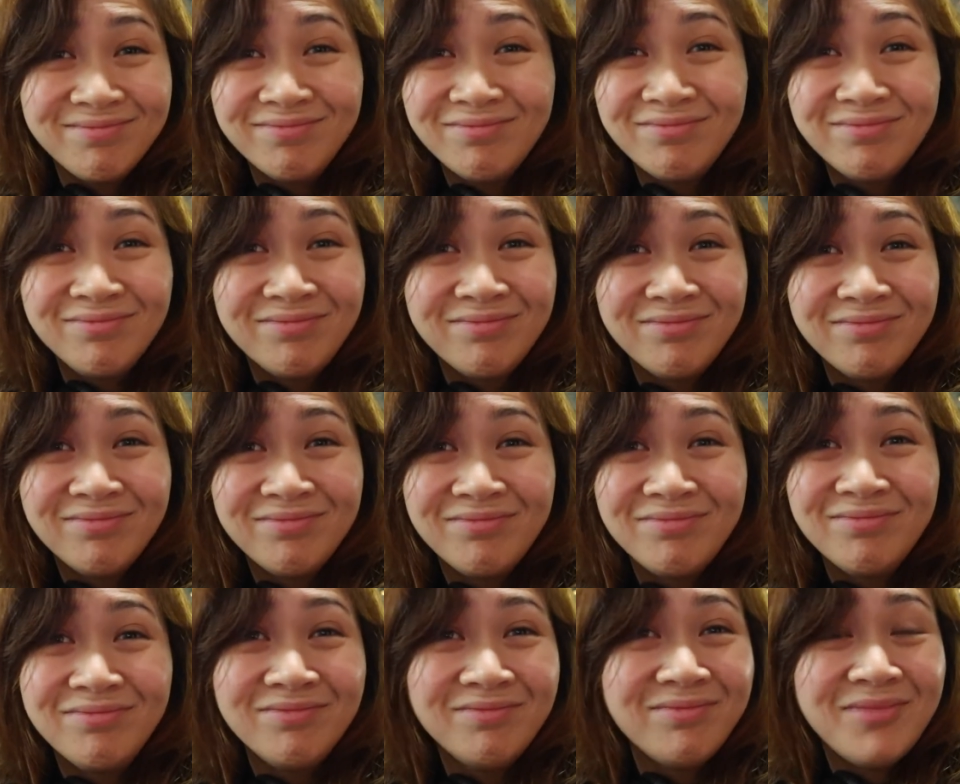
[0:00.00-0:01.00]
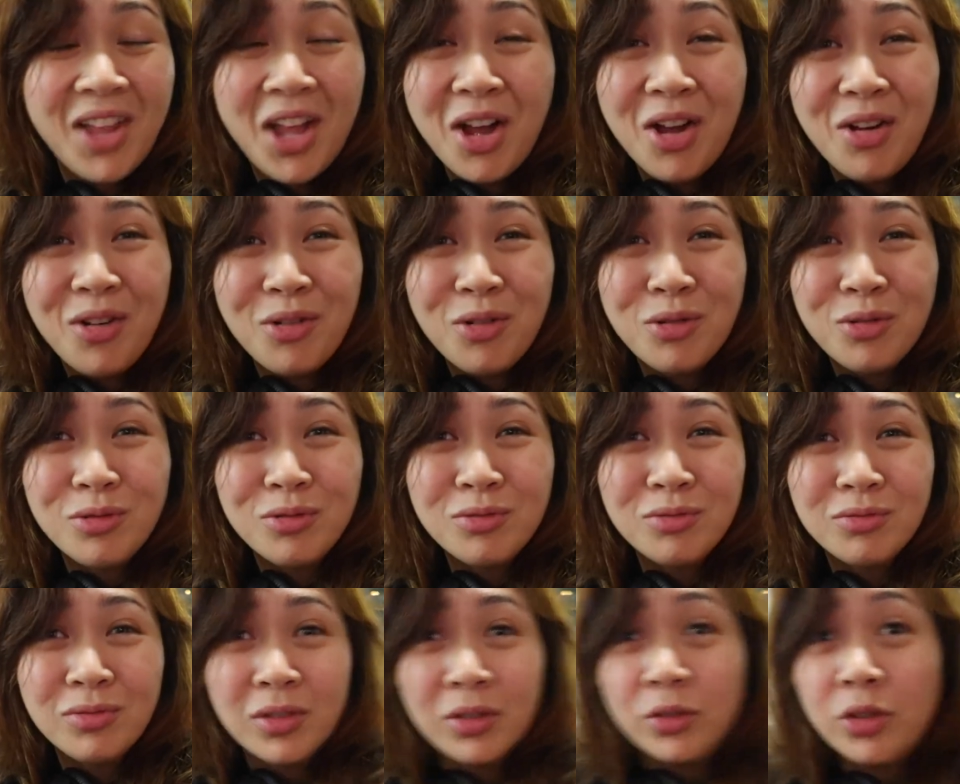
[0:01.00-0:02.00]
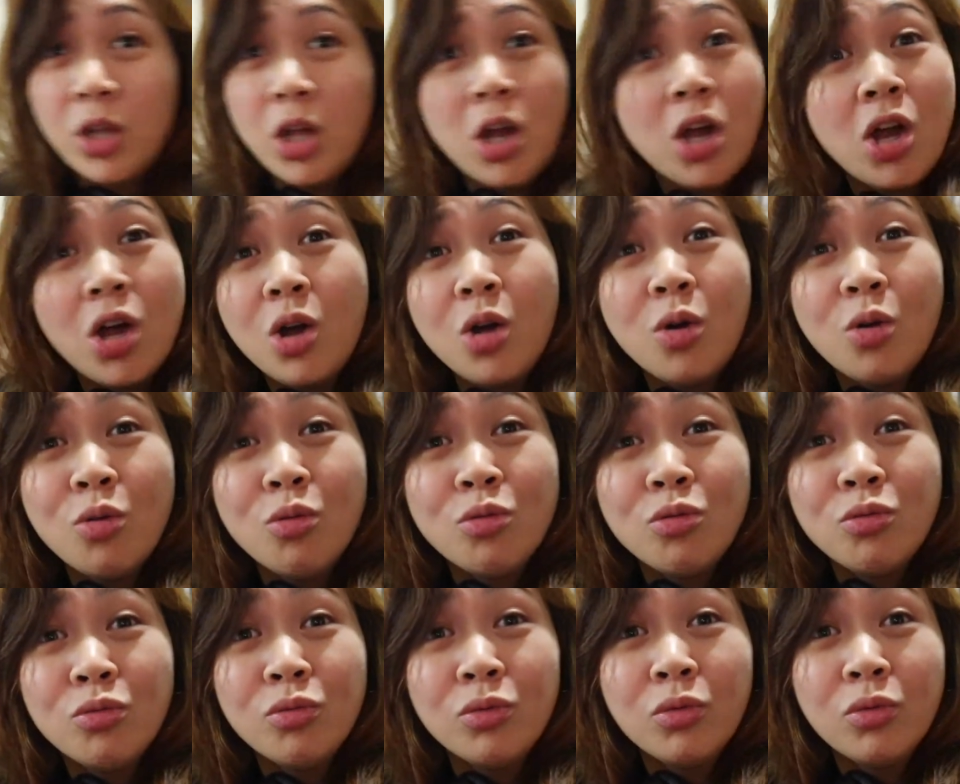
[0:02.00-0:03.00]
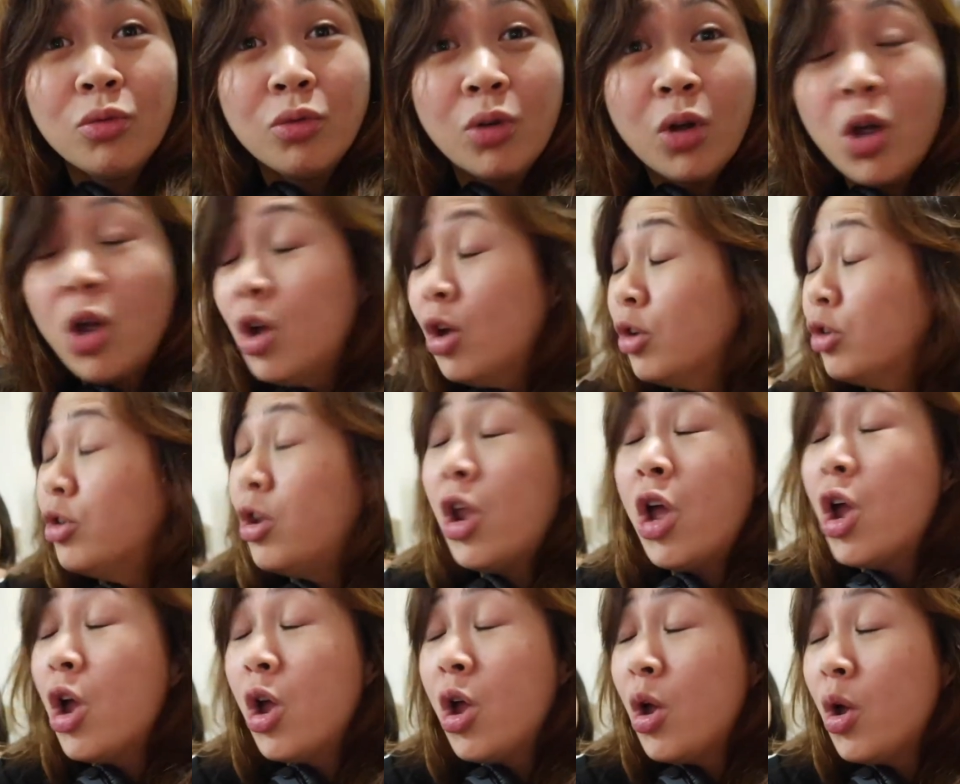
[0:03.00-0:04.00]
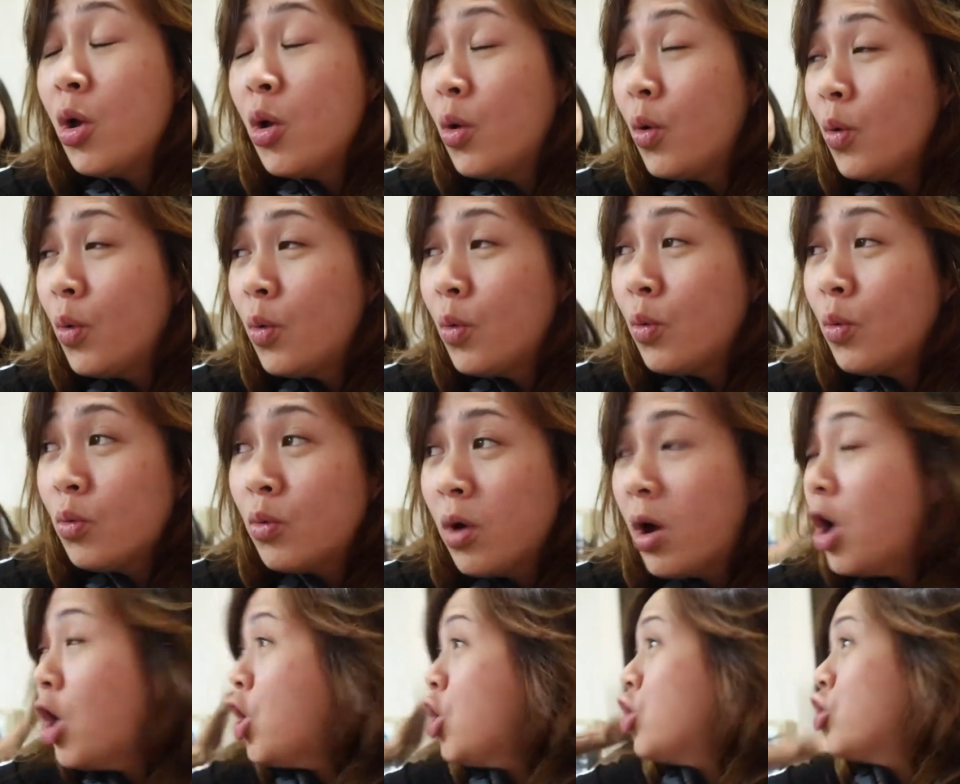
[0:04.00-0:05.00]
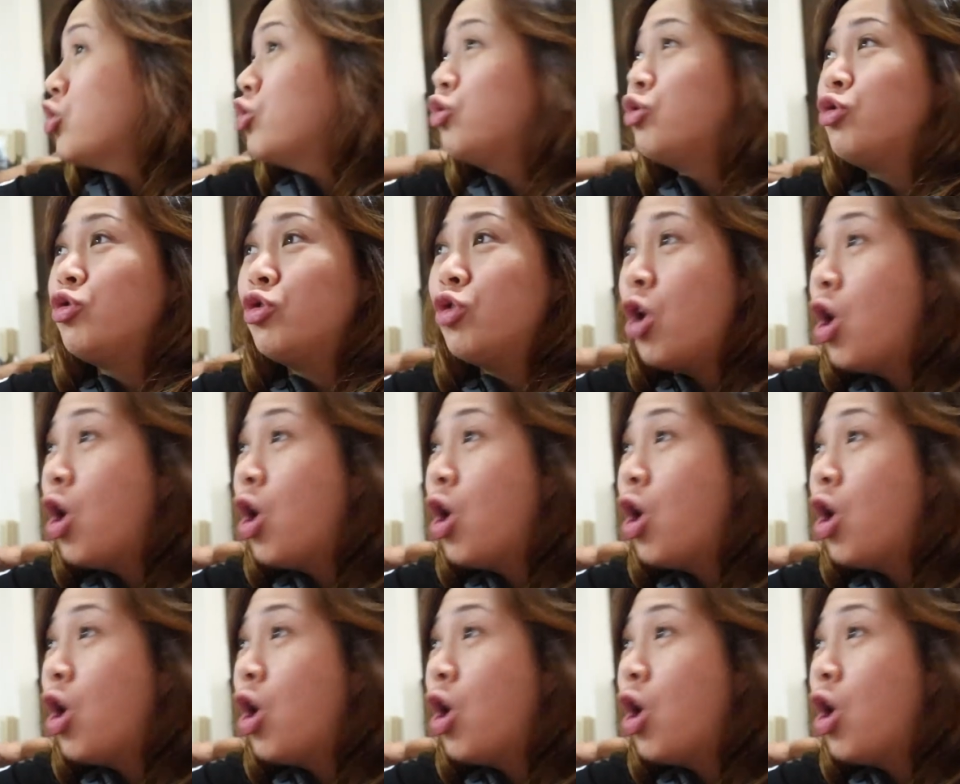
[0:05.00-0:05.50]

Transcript: but, but no, have, no, but I have no, one, but I have one,